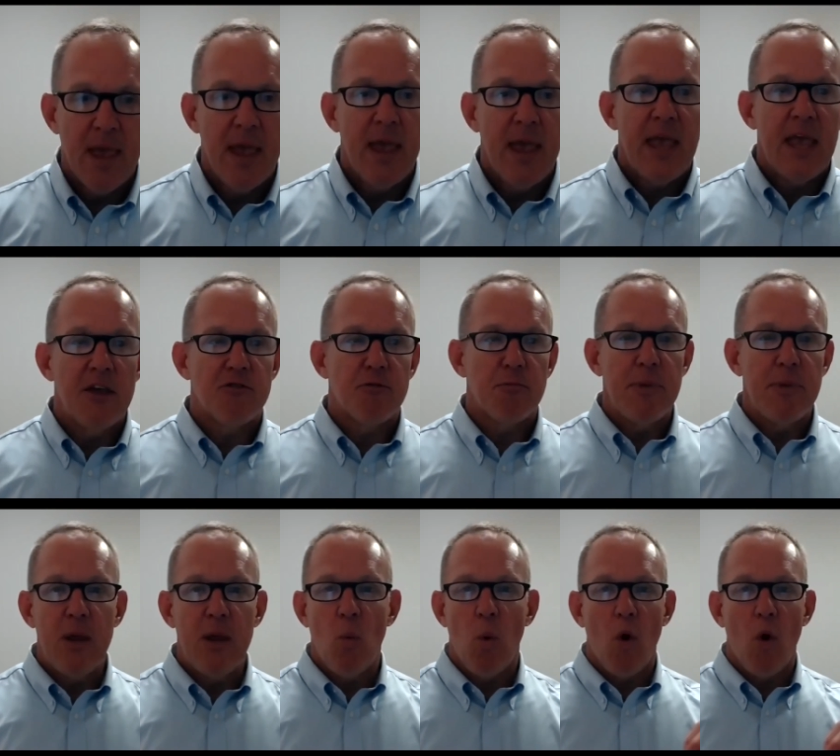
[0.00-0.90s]
Is me
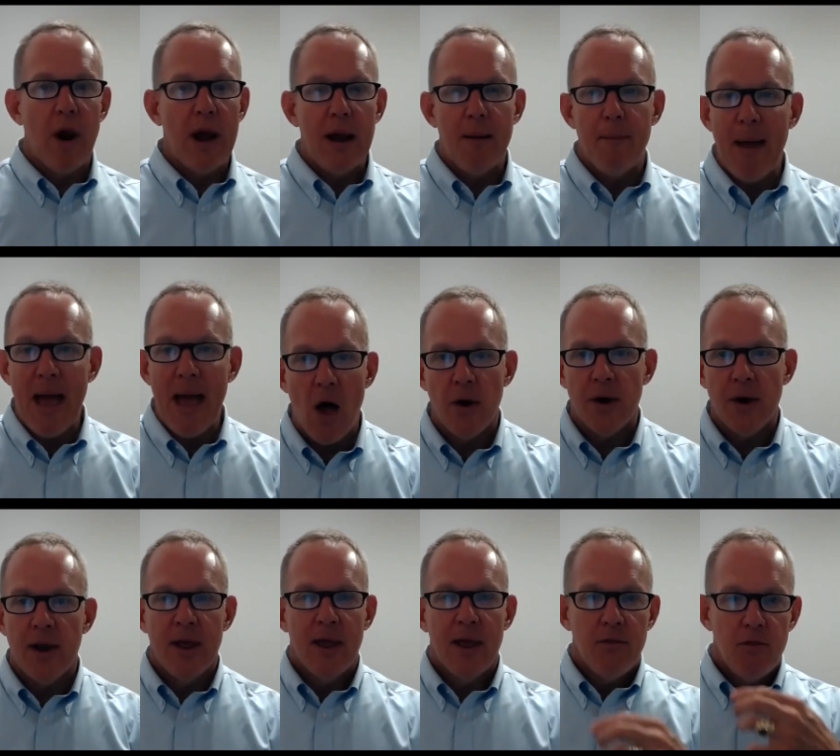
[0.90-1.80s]
worrying about
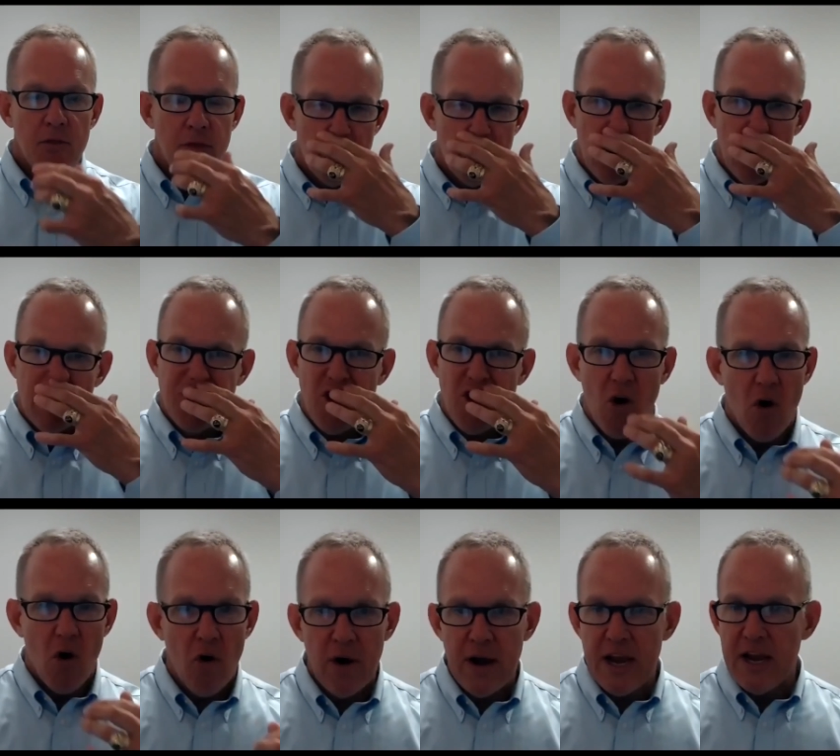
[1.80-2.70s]
the
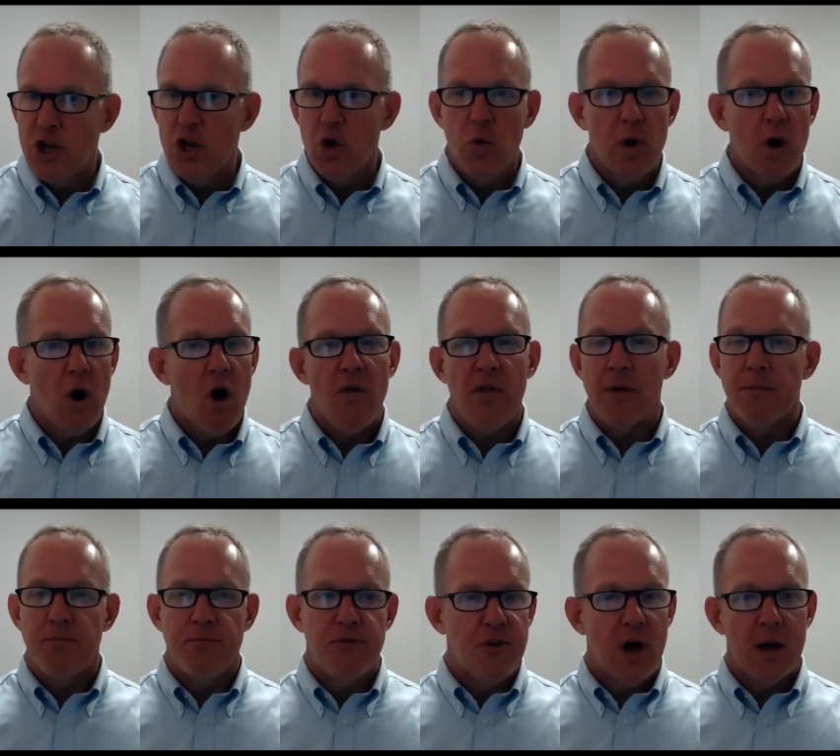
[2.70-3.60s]
attorney doing all the
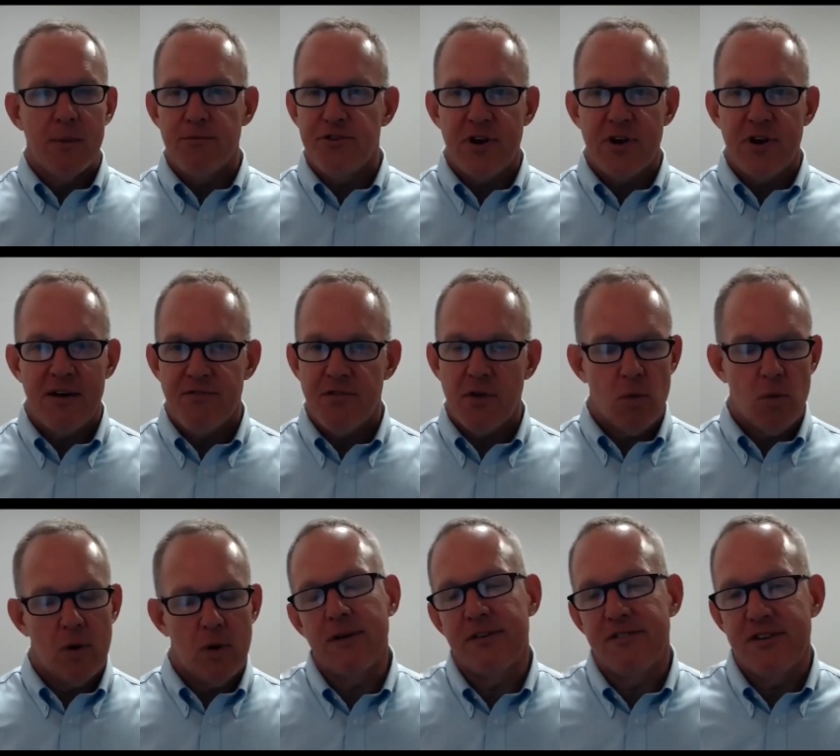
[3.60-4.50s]
dumb stuff? Well,
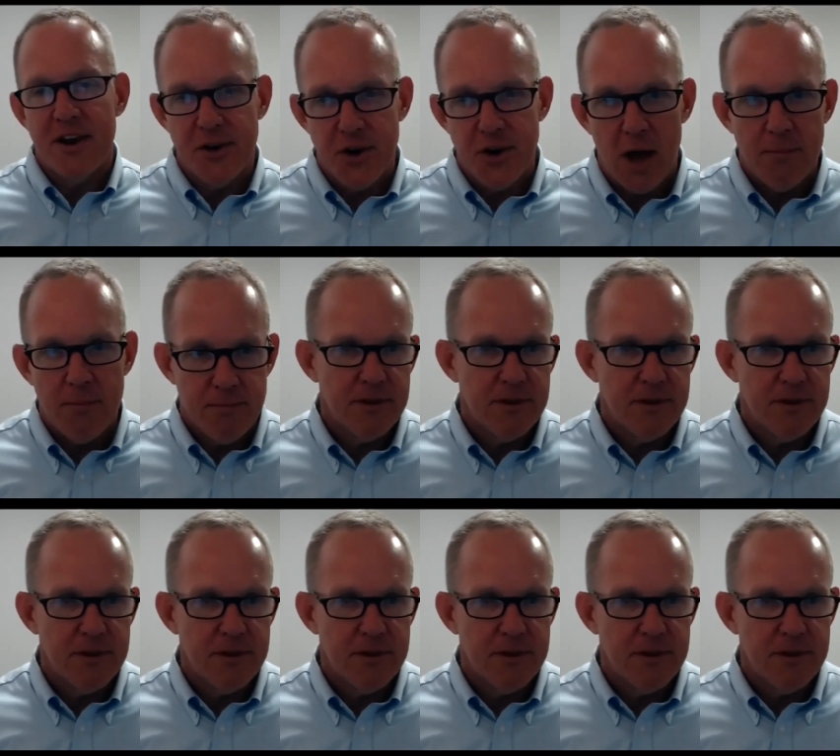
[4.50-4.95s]
it's not dumb.